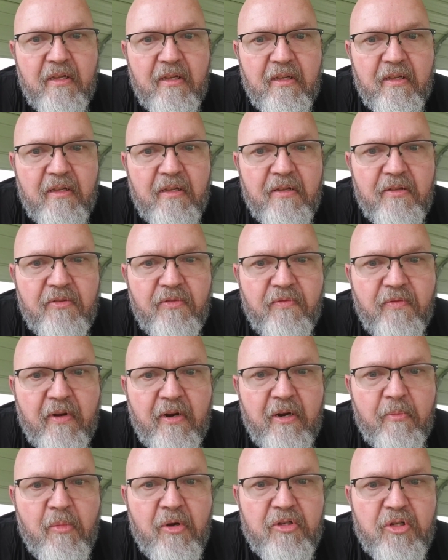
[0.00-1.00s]
It's
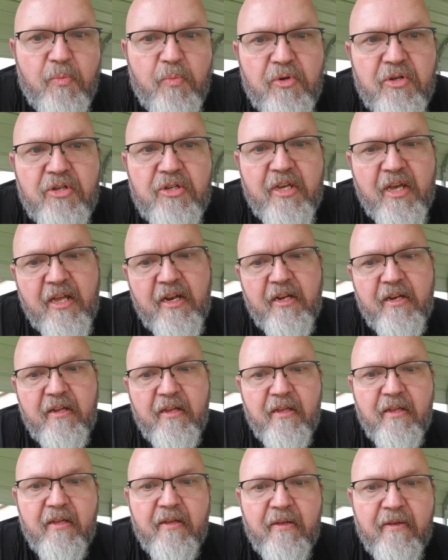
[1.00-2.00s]
very much appreciated,
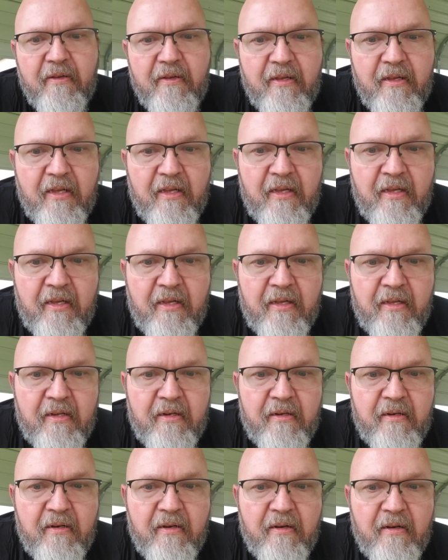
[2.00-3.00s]

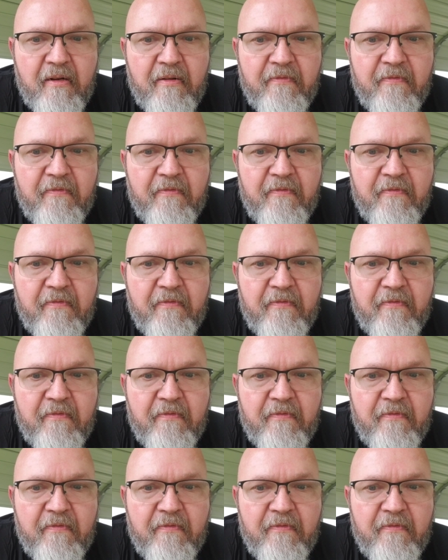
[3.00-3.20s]
and